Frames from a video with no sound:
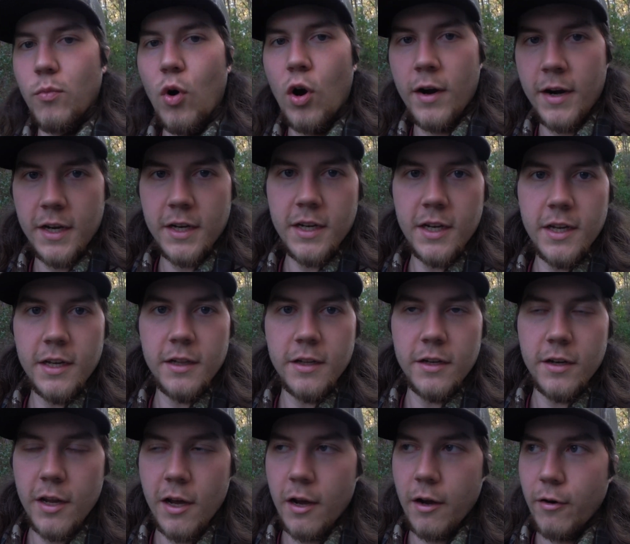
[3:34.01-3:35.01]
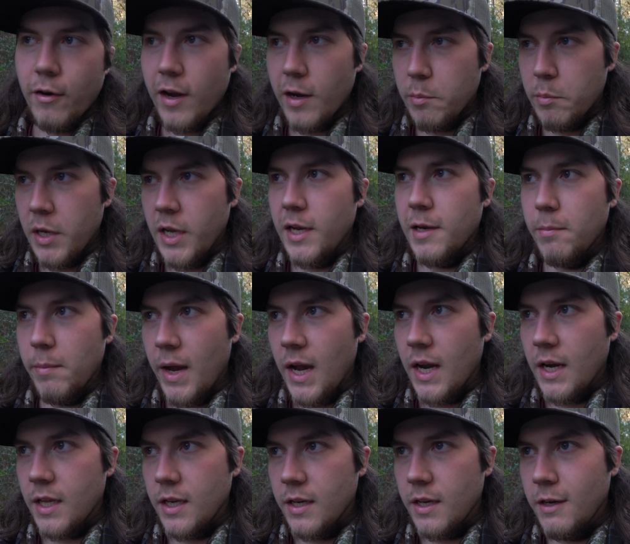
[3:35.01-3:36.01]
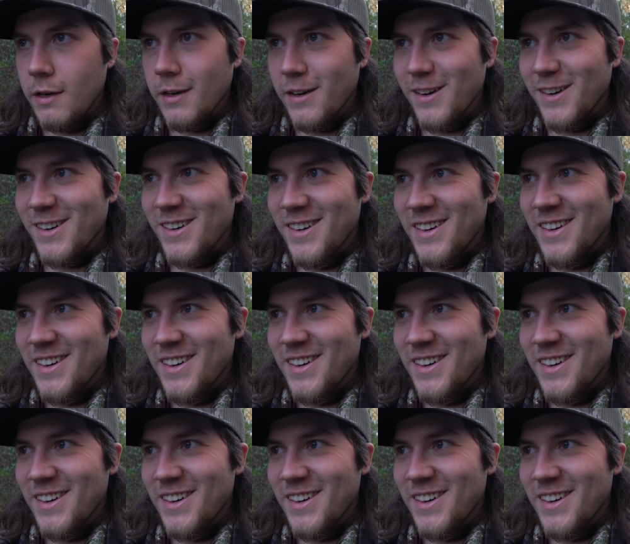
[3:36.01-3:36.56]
wanting to kill a doe and being mad at deer,